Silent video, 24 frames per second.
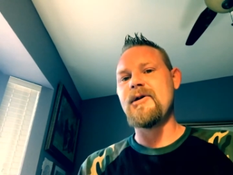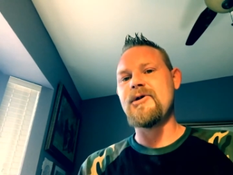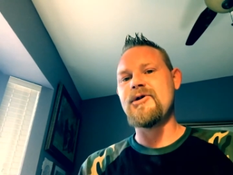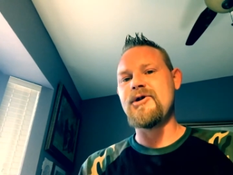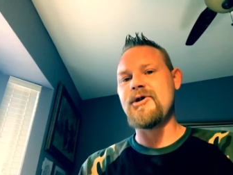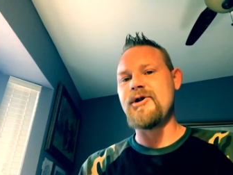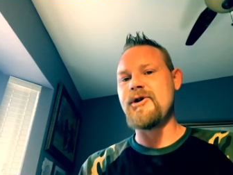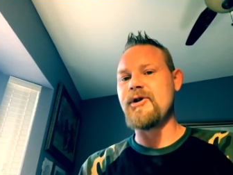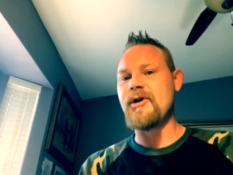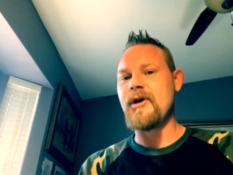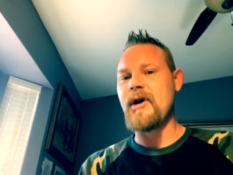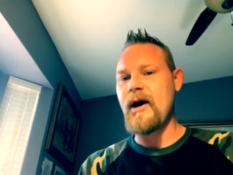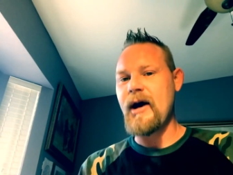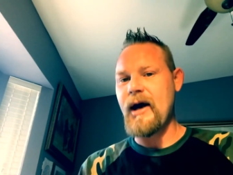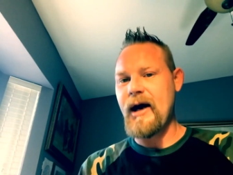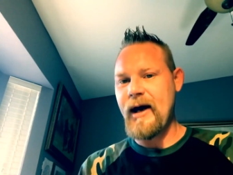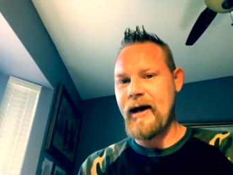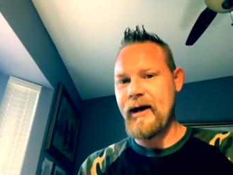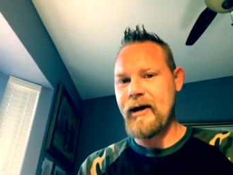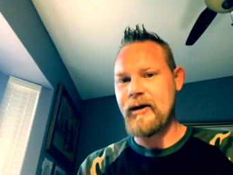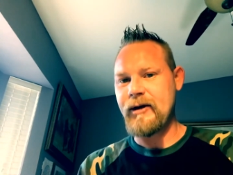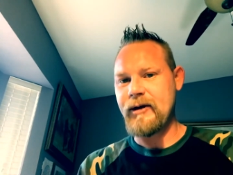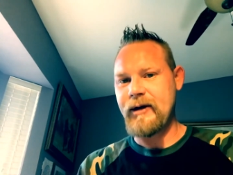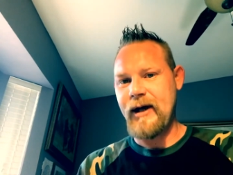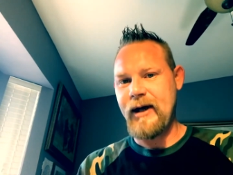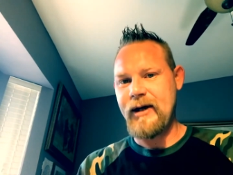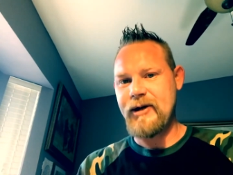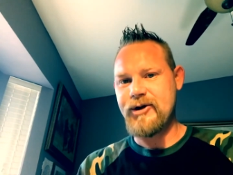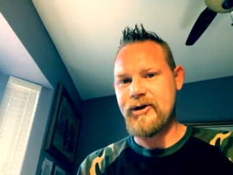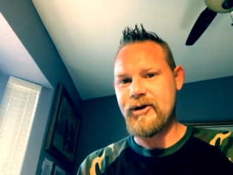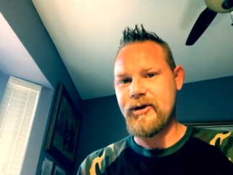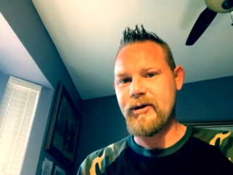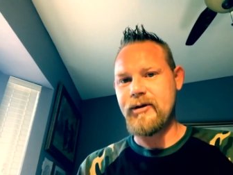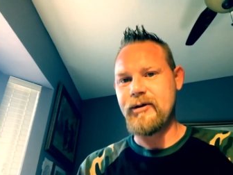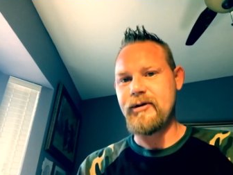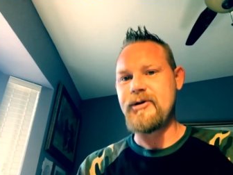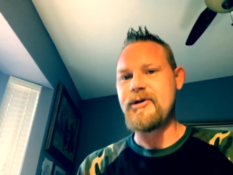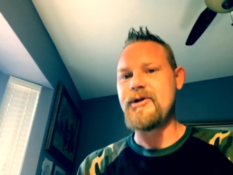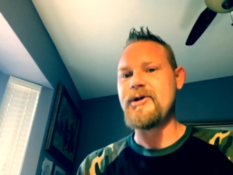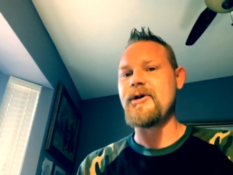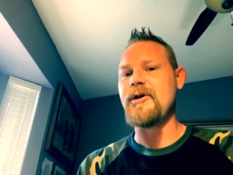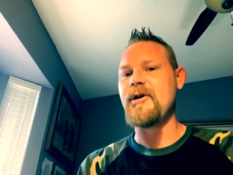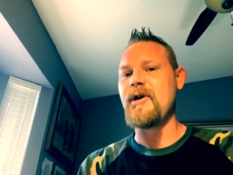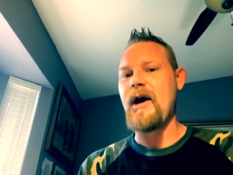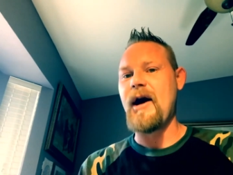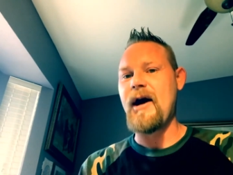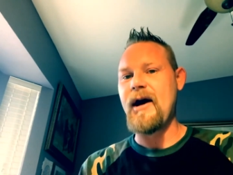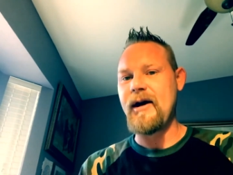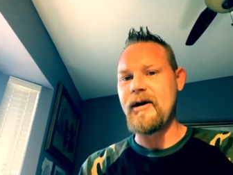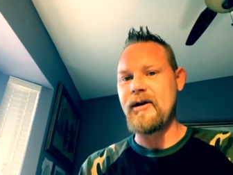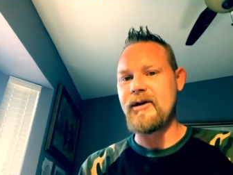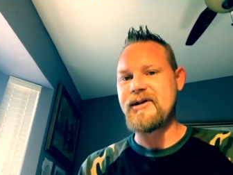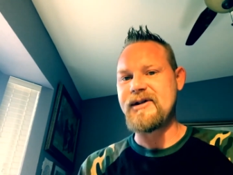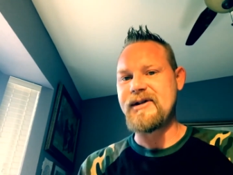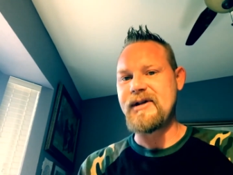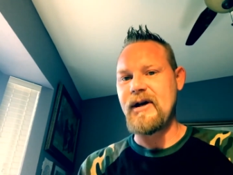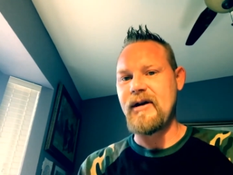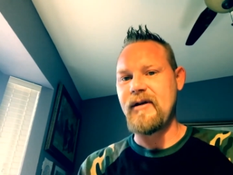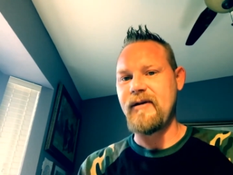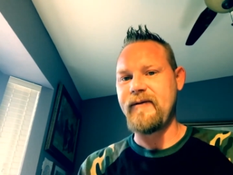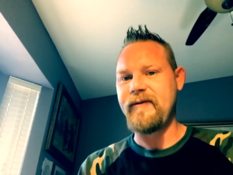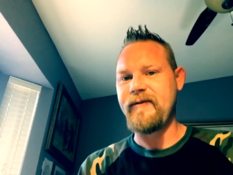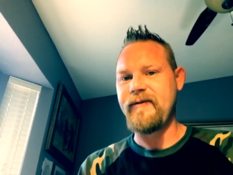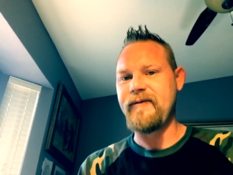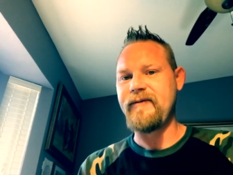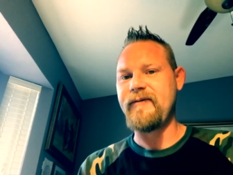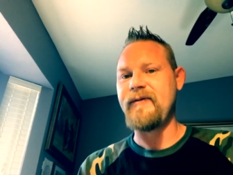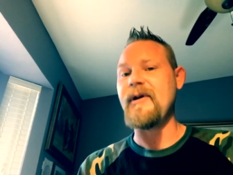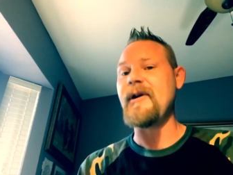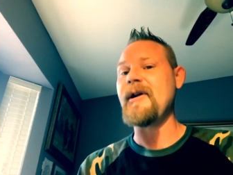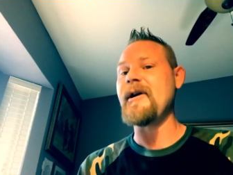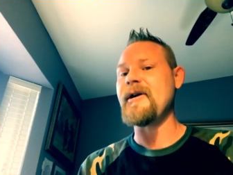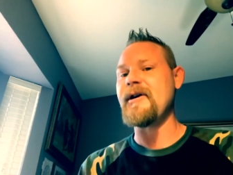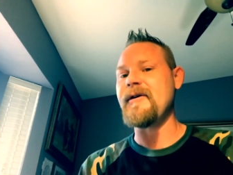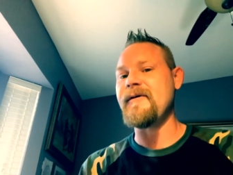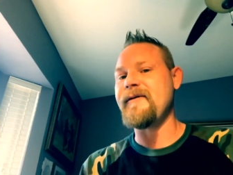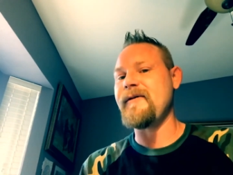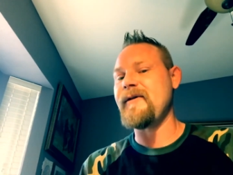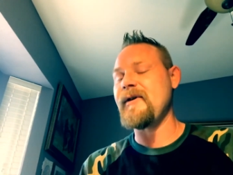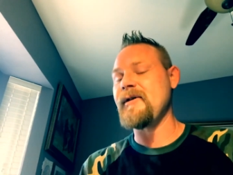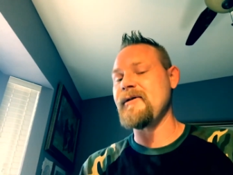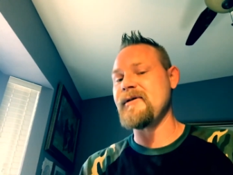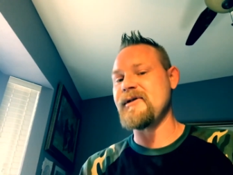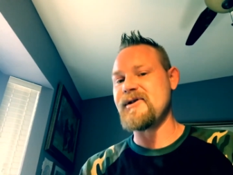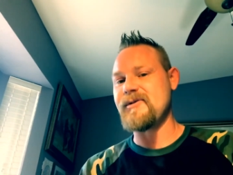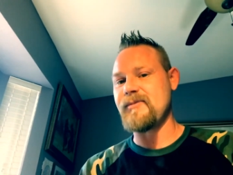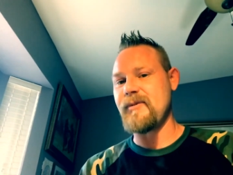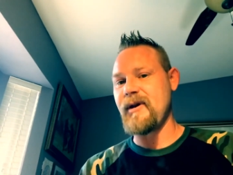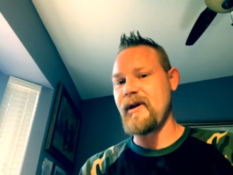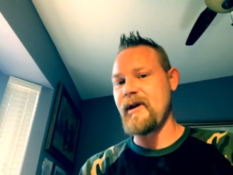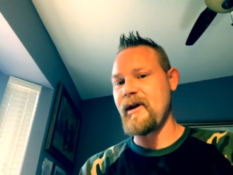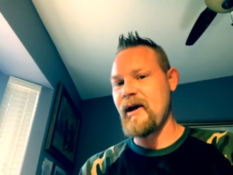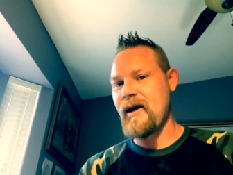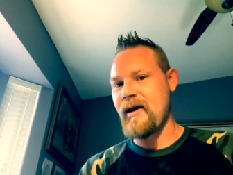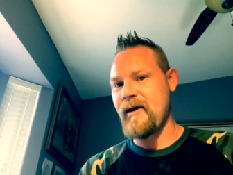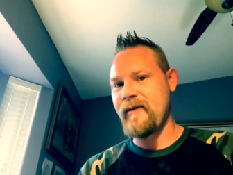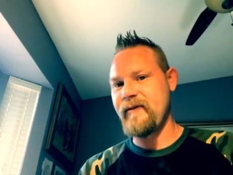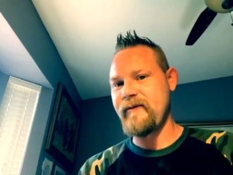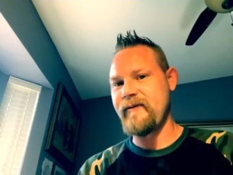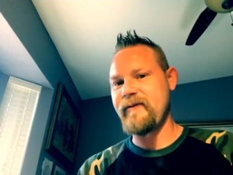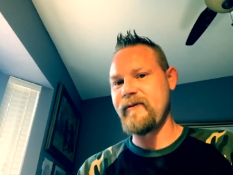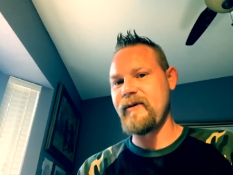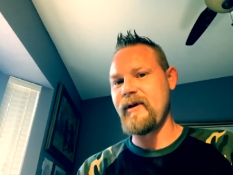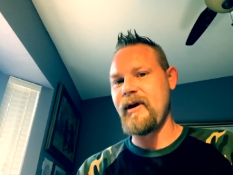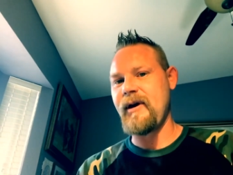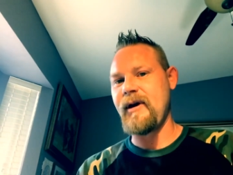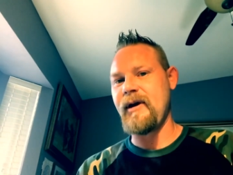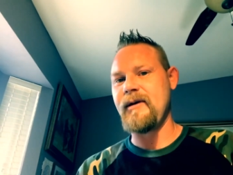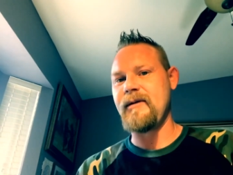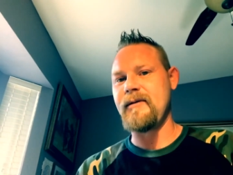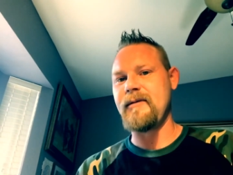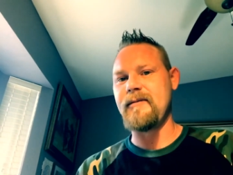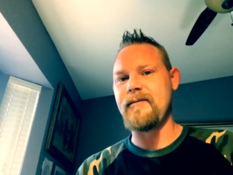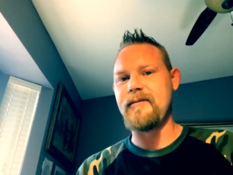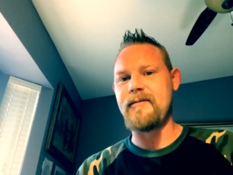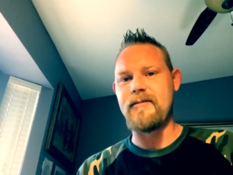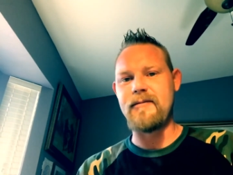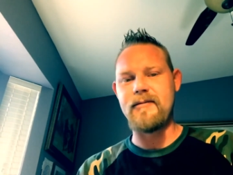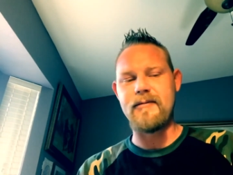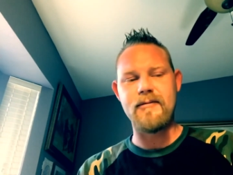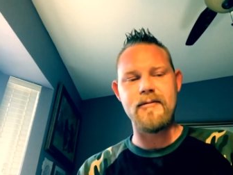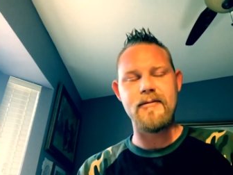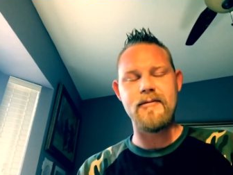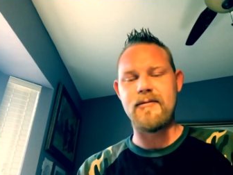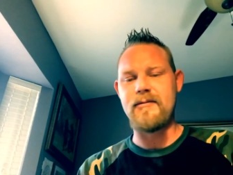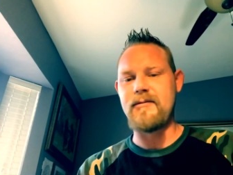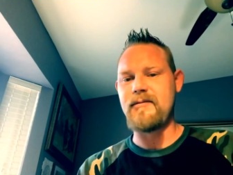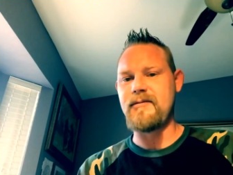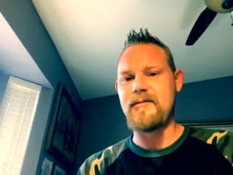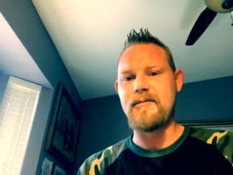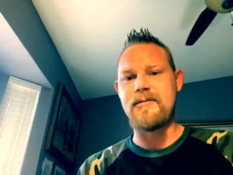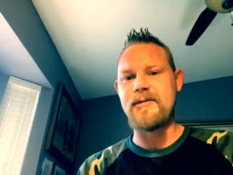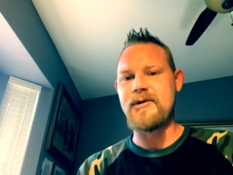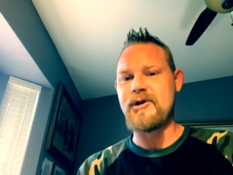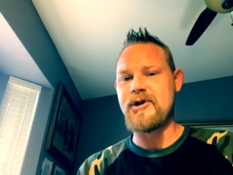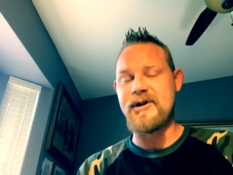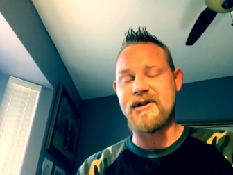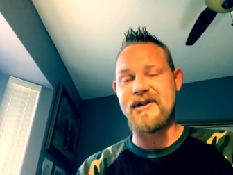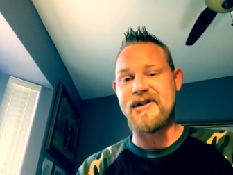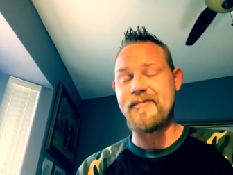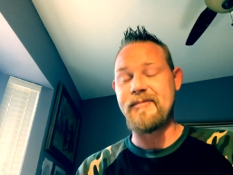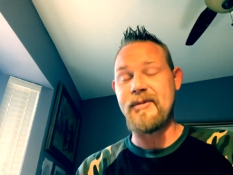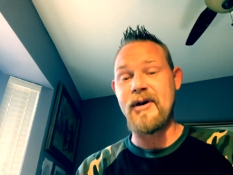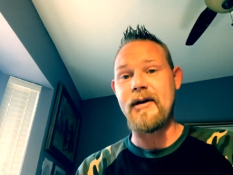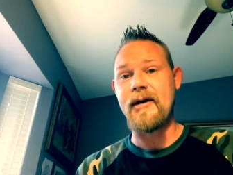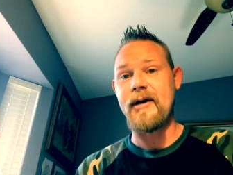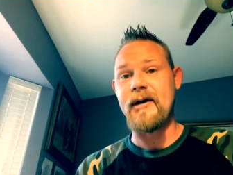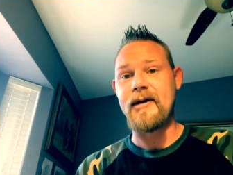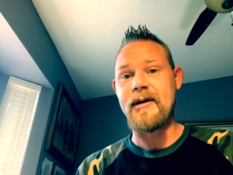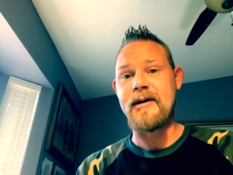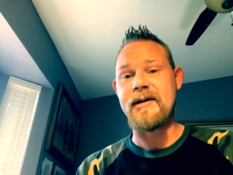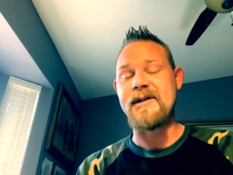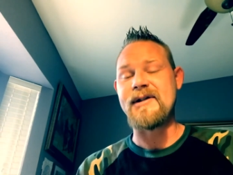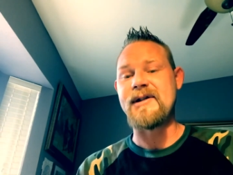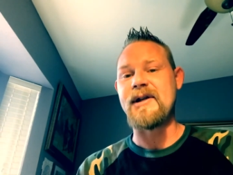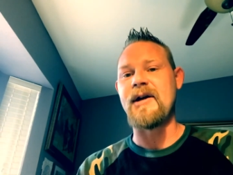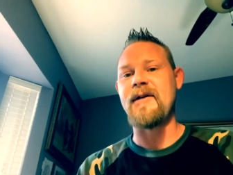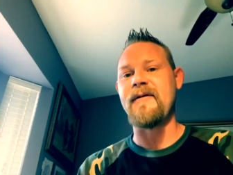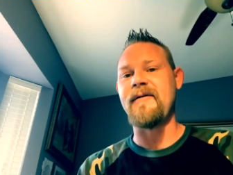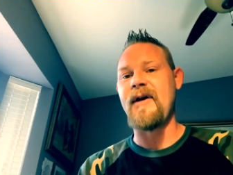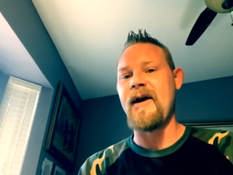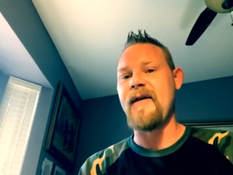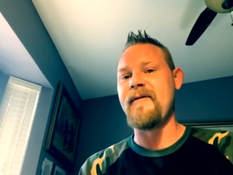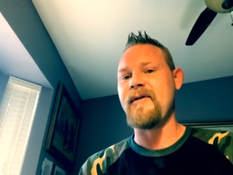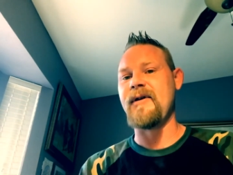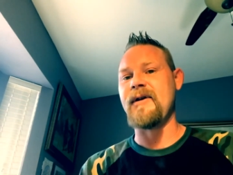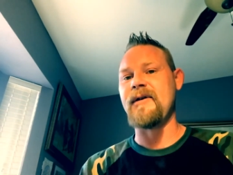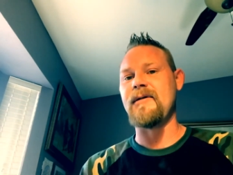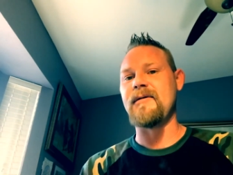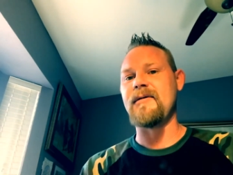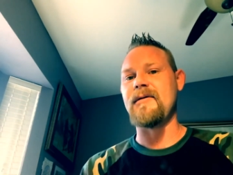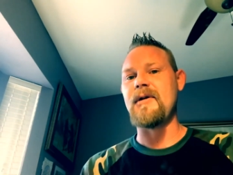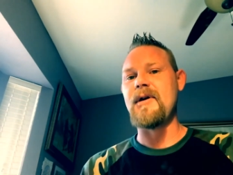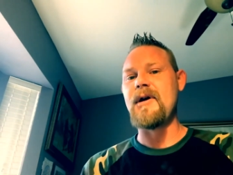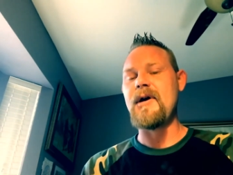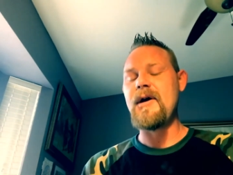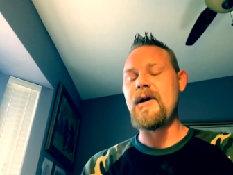to your higher nature, to your higher self, filling your fields with love and just spirit. Instead of having